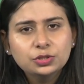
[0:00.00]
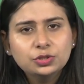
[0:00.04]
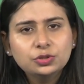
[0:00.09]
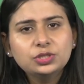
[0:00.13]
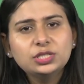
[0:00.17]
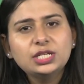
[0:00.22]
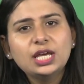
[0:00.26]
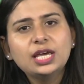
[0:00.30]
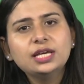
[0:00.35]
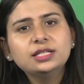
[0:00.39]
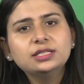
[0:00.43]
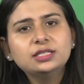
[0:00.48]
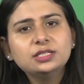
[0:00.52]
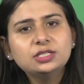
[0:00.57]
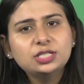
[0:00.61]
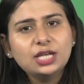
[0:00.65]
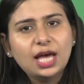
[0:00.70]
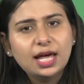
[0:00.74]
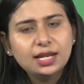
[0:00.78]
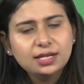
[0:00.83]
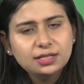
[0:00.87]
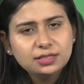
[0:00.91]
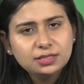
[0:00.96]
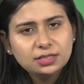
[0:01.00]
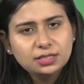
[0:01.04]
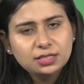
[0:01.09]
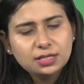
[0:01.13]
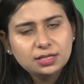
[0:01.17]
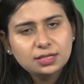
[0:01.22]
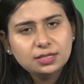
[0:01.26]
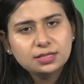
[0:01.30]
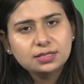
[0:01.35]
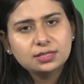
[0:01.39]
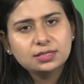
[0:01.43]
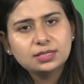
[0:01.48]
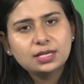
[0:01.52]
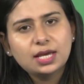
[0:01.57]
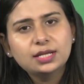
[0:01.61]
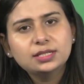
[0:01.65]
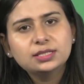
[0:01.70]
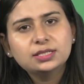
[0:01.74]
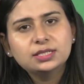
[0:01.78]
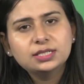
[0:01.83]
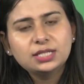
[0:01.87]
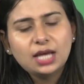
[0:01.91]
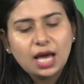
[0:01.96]
to take the challenges
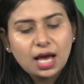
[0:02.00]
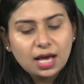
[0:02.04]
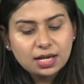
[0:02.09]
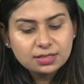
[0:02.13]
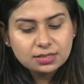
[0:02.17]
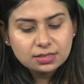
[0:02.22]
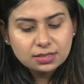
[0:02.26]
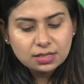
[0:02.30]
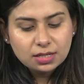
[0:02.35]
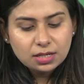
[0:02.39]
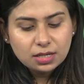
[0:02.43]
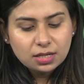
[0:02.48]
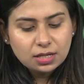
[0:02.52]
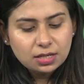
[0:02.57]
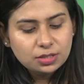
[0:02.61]
and tasks.